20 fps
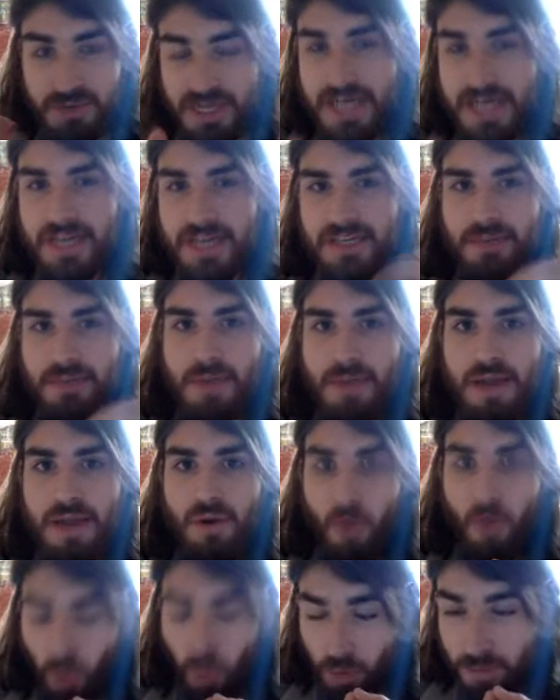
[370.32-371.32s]
needed to make
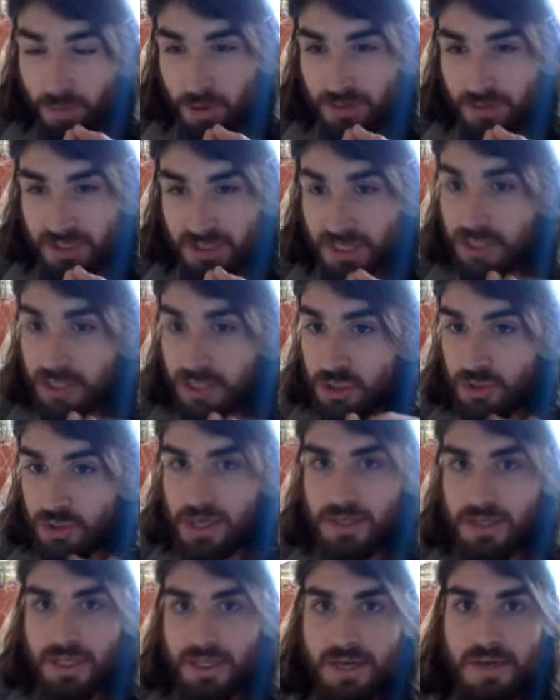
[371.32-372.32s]
hormones like
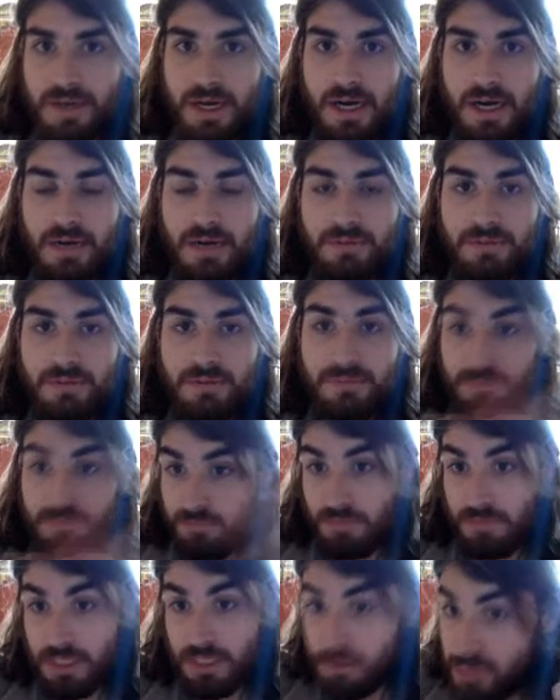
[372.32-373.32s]
adrenaline.
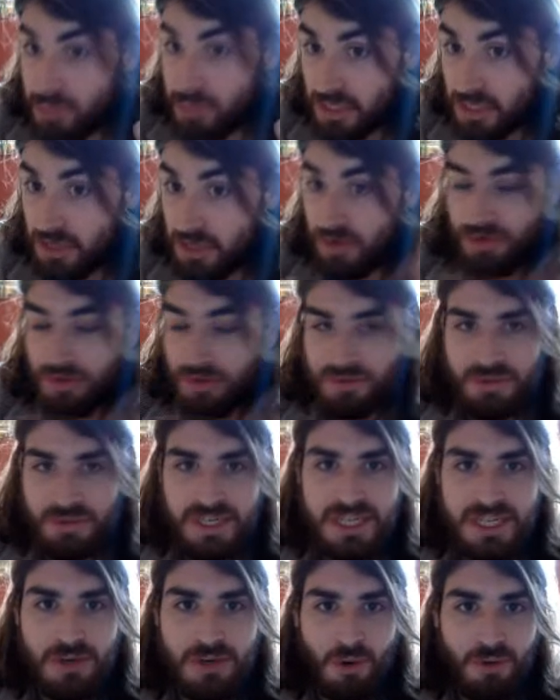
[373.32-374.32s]
That's a big deal. We
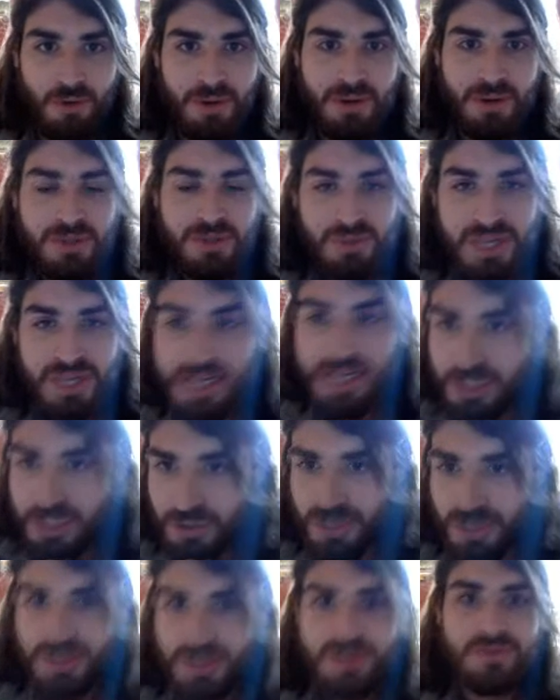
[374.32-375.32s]
need hormones. We need
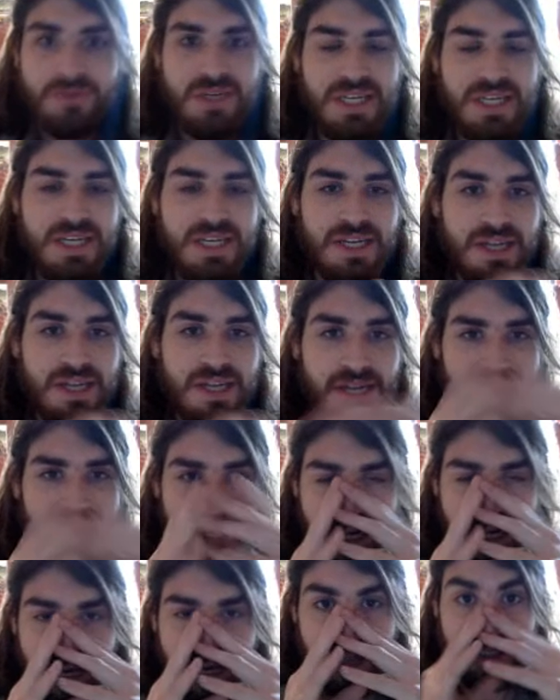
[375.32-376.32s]
adrenaline. We need
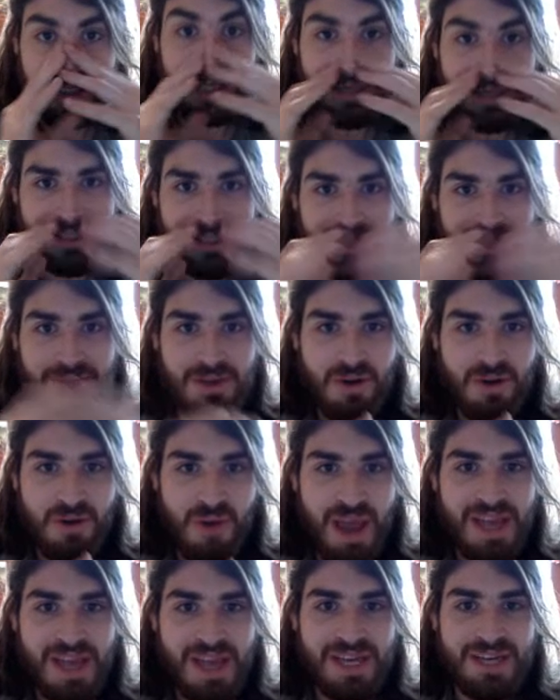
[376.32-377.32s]
to be
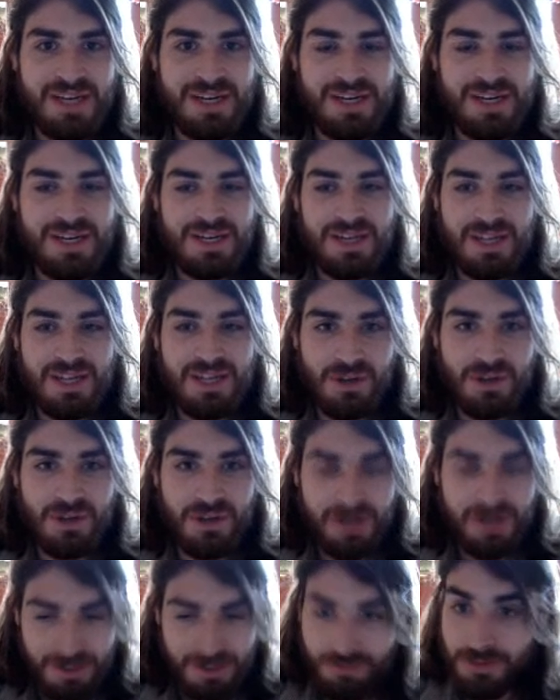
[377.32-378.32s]
awake and
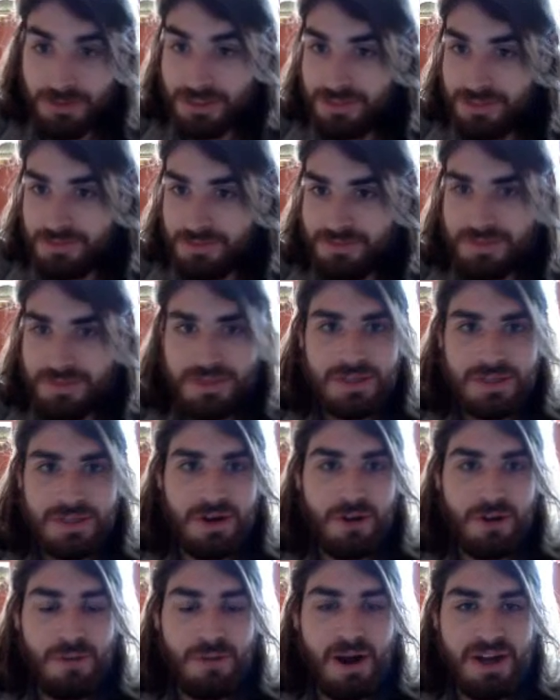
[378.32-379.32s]
alert when
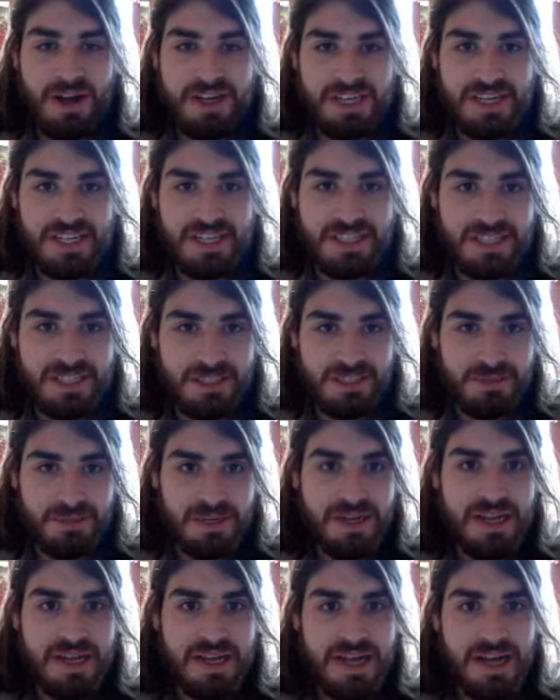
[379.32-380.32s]
our body needs it to
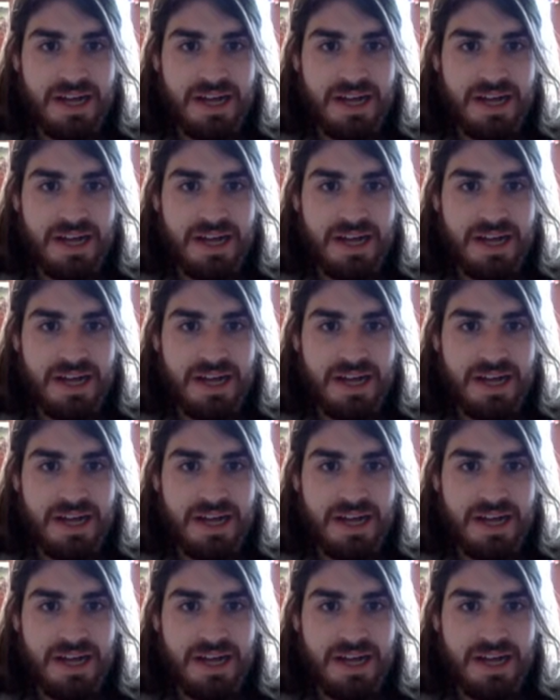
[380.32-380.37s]
be.